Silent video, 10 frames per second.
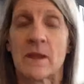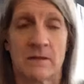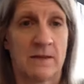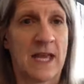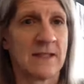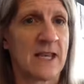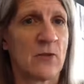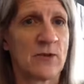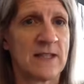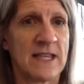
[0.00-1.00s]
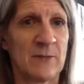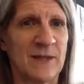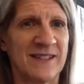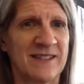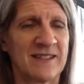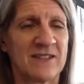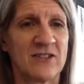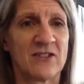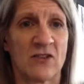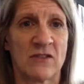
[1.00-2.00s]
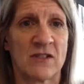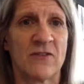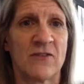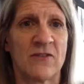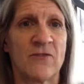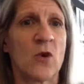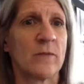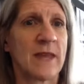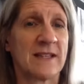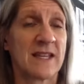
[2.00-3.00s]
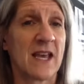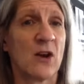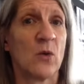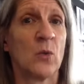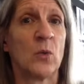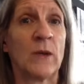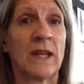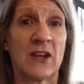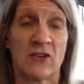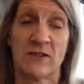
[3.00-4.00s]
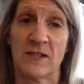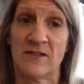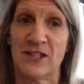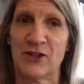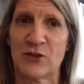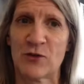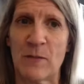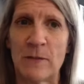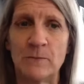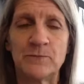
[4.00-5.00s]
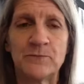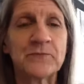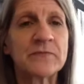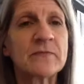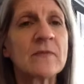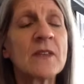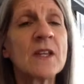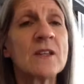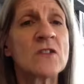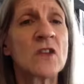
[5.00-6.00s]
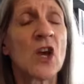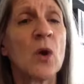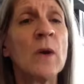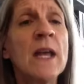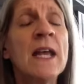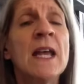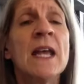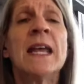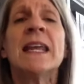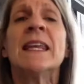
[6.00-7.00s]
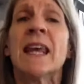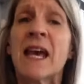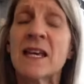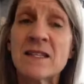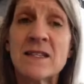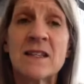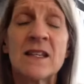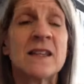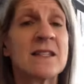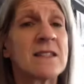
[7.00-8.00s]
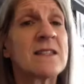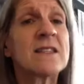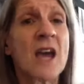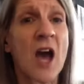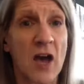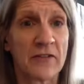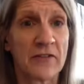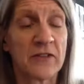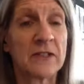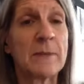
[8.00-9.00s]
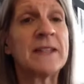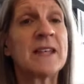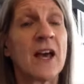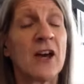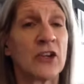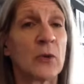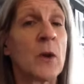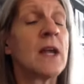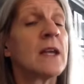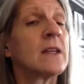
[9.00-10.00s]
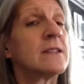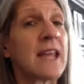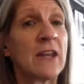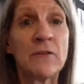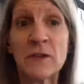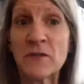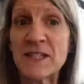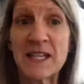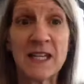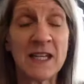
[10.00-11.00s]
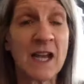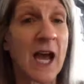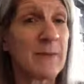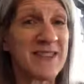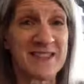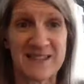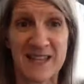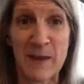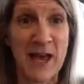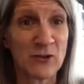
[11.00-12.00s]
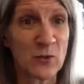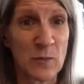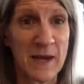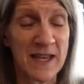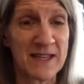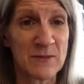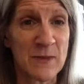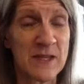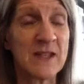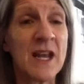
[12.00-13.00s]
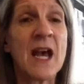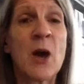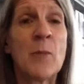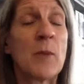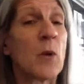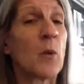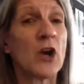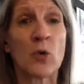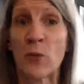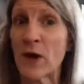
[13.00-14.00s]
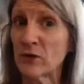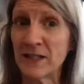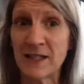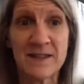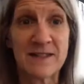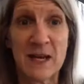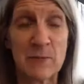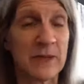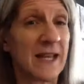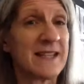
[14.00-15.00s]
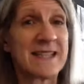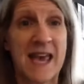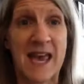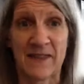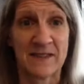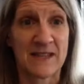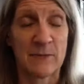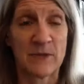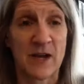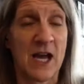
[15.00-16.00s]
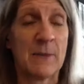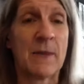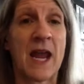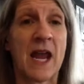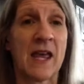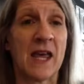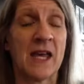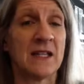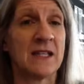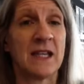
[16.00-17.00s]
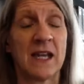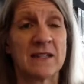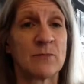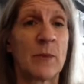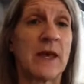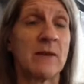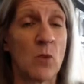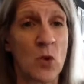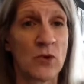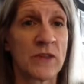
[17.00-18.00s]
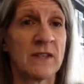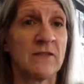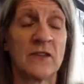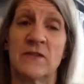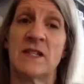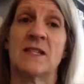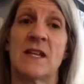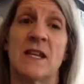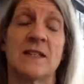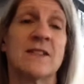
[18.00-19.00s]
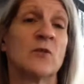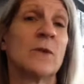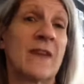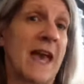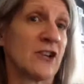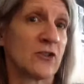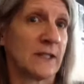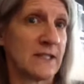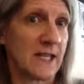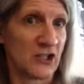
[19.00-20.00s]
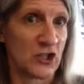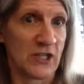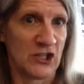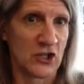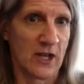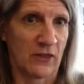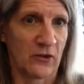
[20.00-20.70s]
That's how resentment starts to form. That's how we get ourselves into trouble. So yes, this is tough. Let me tell you. Day 15, I'm in the same house with my husband, but we are rarely in the same place at the same time, and it's been more than 15 days since we've actually touched each other.